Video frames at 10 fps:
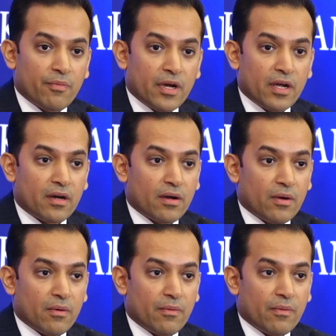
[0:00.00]
Where
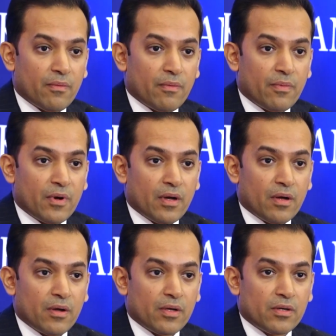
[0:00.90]

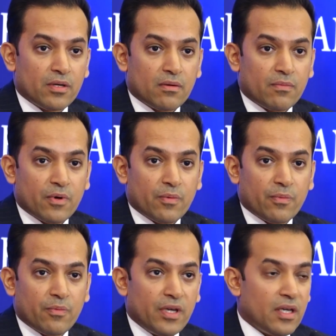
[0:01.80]
you know,
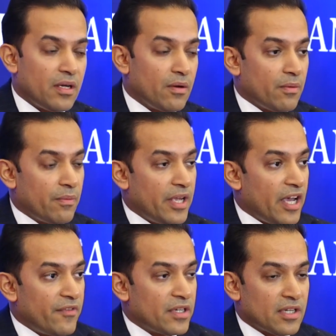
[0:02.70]
we
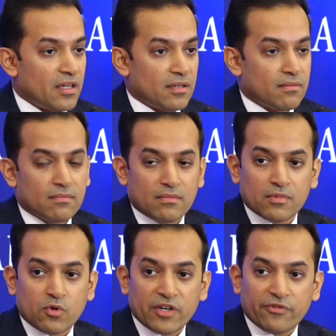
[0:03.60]
haven't done,
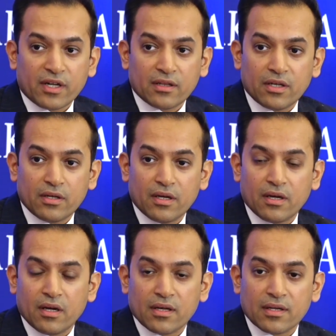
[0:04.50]
quite frankly,
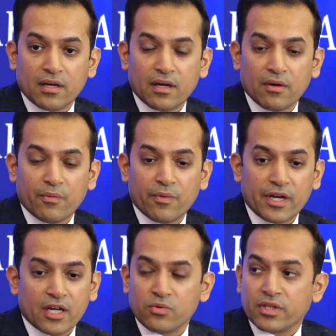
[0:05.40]
we're
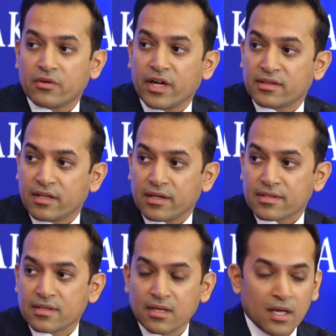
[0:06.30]
not doing the right
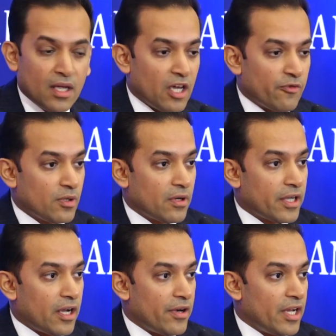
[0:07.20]
things. Mm. If you look
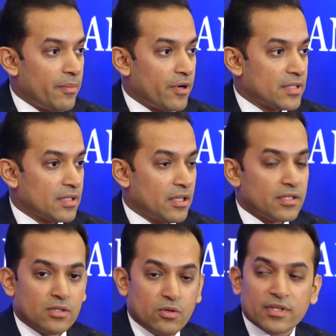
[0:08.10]
at our neighbors,
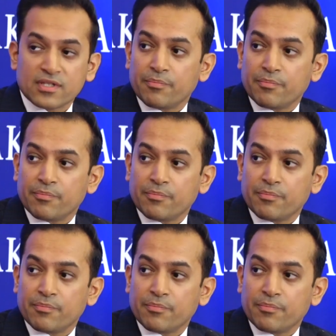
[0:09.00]
they're doing